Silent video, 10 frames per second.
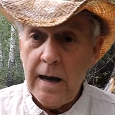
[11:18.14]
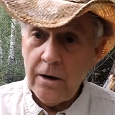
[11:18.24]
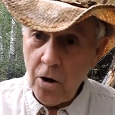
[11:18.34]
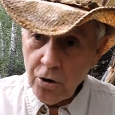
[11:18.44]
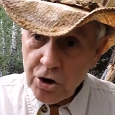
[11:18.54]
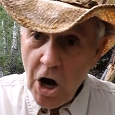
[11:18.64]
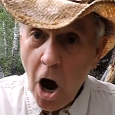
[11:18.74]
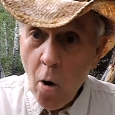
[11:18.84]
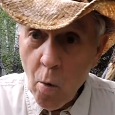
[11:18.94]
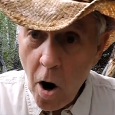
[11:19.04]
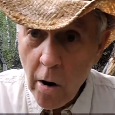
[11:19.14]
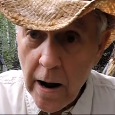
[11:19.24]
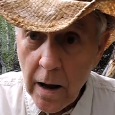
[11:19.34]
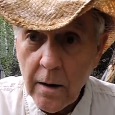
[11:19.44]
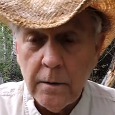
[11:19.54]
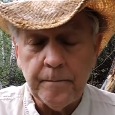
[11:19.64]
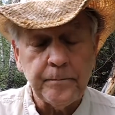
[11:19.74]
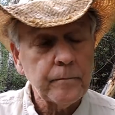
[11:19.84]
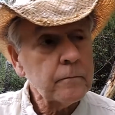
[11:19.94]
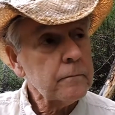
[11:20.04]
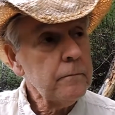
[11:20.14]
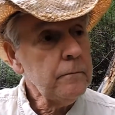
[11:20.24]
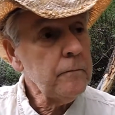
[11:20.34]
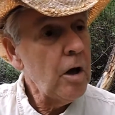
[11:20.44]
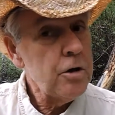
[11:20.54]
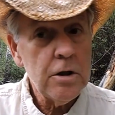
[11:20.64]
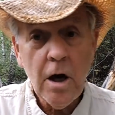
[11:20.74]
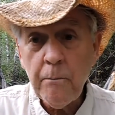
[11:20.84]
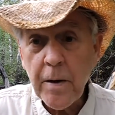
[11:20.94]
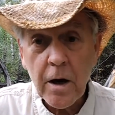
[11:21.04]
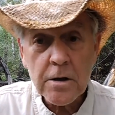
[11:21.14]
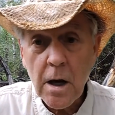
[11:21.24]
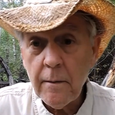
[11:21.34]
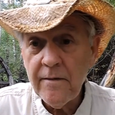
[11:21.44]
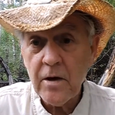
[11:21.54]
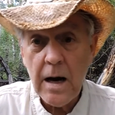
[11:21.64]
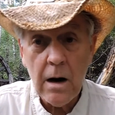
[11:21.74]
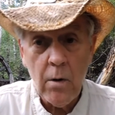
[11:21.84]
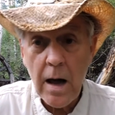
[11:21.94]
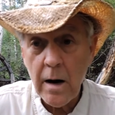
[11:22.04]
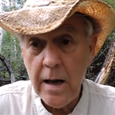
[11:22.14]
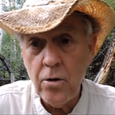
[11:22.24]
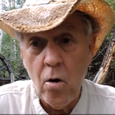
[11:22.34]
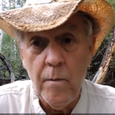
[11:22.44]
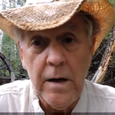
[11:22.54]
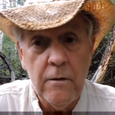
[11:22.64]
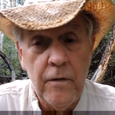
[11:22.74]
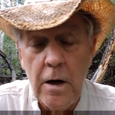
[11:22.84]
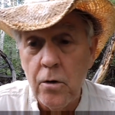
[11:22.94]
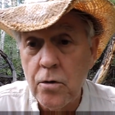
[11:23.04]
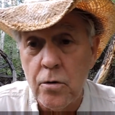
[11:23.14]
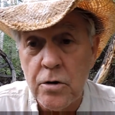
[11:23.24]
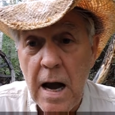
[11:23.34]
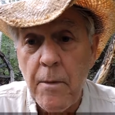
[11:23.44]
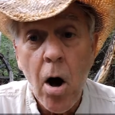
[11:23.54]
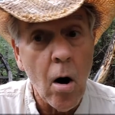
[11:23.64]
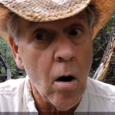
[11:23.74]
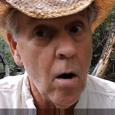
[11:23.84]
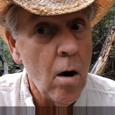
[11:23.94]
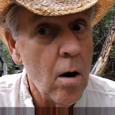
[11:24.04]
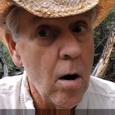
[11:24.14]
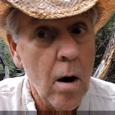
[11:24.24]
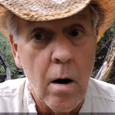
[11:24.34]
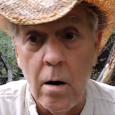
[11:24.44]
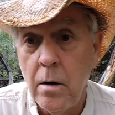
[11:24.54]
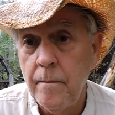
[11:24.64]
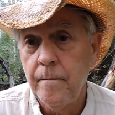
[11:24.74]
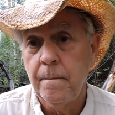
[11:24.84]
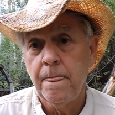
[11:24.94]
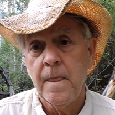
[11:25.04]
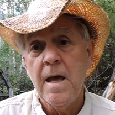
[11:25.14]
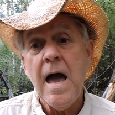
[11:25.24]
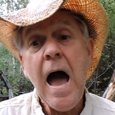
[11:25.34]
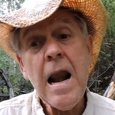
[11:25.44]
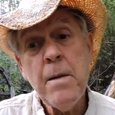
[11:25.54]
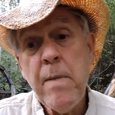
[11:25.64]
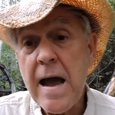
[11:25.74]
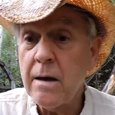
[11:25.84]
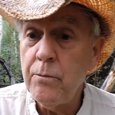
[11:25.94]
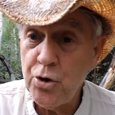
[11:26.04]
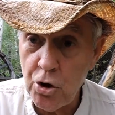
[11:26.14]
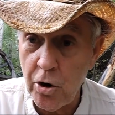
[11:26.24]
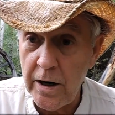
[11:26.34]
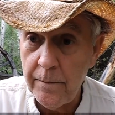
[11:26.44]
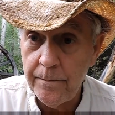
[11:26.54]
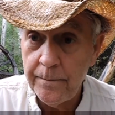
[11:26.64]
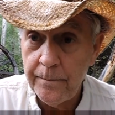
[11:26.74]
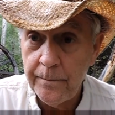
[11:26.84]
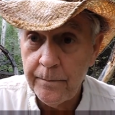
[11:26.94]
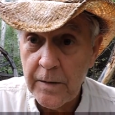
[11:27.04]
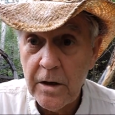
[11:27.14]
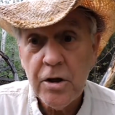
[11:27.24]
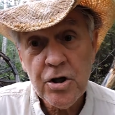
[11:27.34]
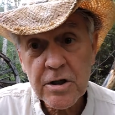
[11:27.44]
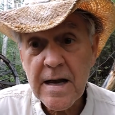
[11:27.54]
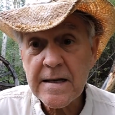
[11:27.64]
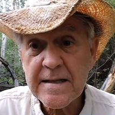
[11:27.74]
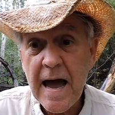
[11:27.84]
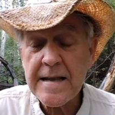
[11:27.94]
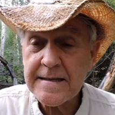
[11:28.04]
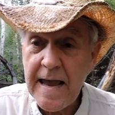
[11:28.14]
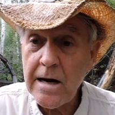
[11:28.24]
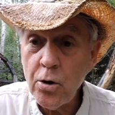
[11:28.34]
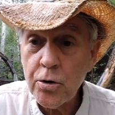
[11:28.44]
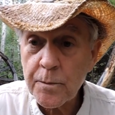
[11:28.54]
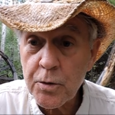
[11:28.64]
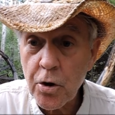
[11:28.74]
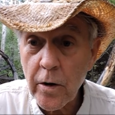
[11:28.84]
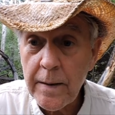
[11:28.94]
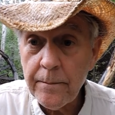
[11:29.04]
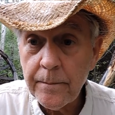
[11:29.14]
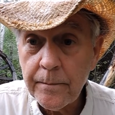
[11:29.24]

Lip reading: And don't y'all worry. Just because I live in Colorado, that don't mean the video's gonna stop. I live back in Missouri. Just outside of St. Louis, Missouri.